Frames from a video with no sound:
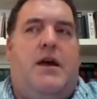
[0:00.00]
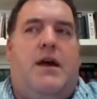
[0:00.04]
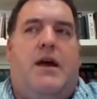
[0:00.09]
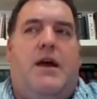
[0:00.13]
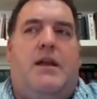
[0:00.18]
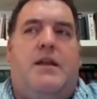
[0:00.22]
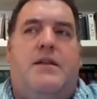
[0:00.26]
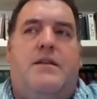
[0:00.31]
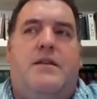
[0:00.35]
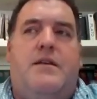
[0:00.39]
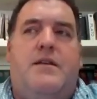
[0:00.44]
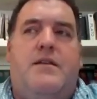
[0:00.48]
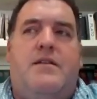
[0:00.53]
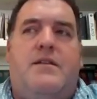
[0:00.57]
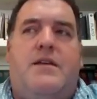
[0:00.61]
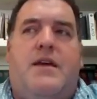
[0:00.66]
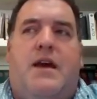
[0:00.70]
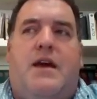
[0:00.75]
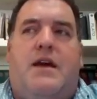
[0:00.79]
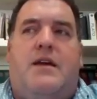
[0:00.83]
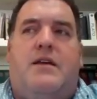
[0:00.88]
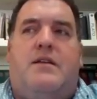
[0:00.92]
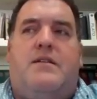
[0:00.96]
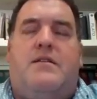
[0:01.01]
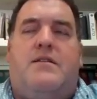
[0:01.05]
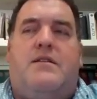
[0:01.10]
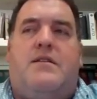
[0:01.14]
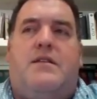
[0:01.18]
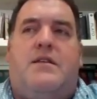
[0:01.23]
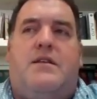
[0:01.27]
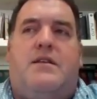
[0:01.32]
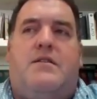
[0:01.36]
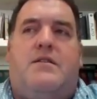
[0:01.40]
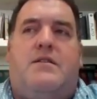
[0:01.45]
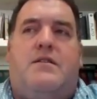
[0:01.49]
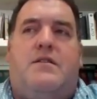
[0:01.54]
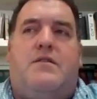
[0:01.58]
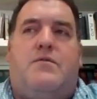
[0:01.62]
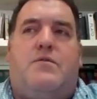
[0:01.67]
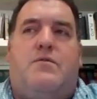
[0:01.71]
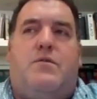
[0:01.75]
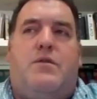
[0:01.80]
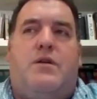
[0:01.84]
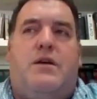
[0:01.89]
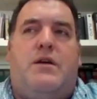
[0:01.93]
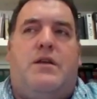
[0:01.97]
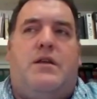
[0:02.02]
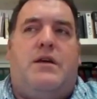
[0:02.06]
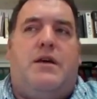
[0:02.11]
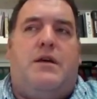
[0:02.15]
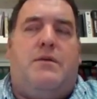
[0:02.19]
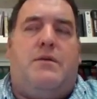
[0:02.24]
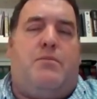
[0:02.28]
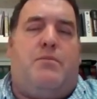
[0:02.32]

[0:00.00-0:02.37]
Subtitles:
And in this case, this is really